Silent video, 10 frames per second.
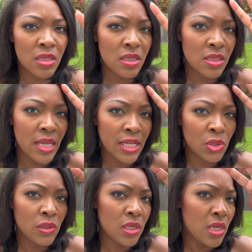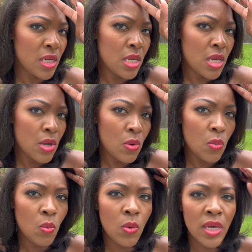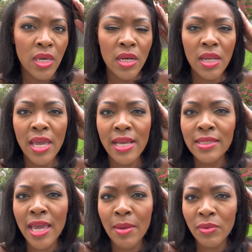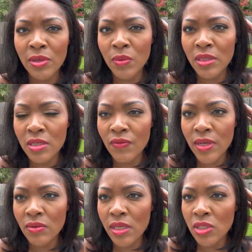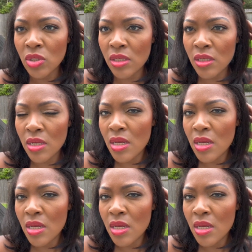is naturally what has happened with this foundation.